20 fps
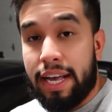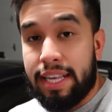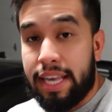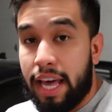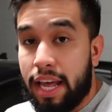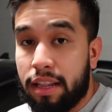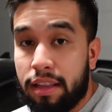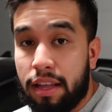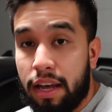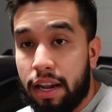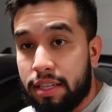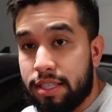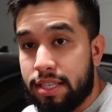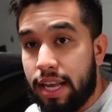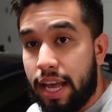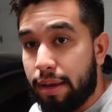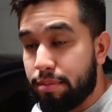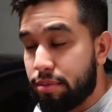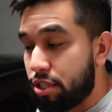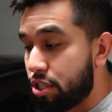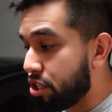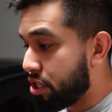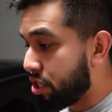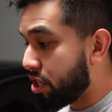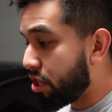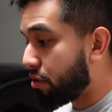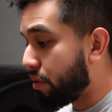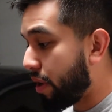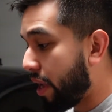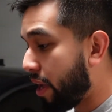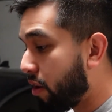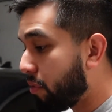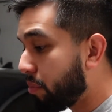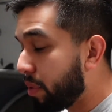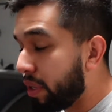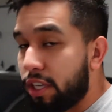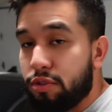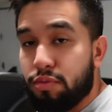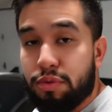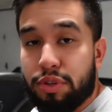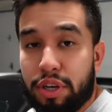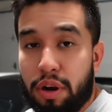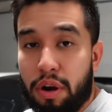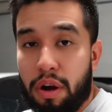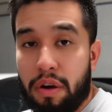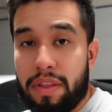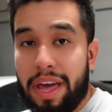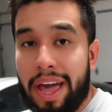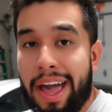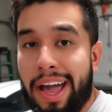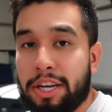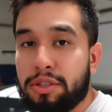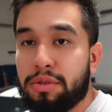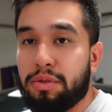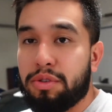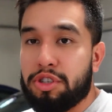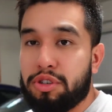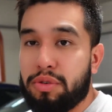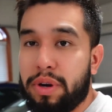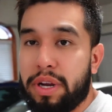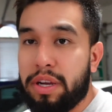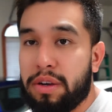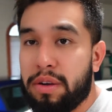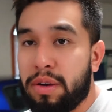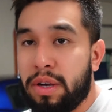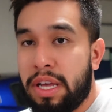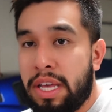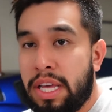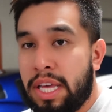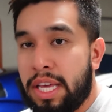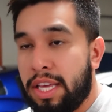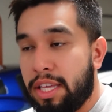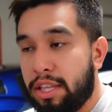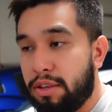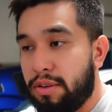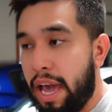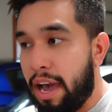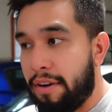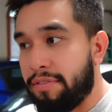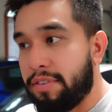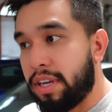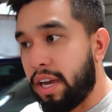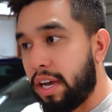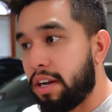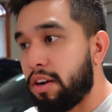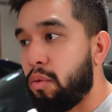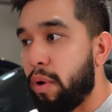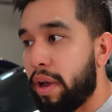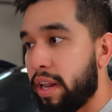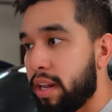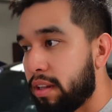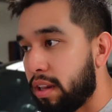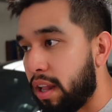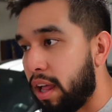had a lot of time to just sit around, because when you're on the actual trail, you have to kind of wait in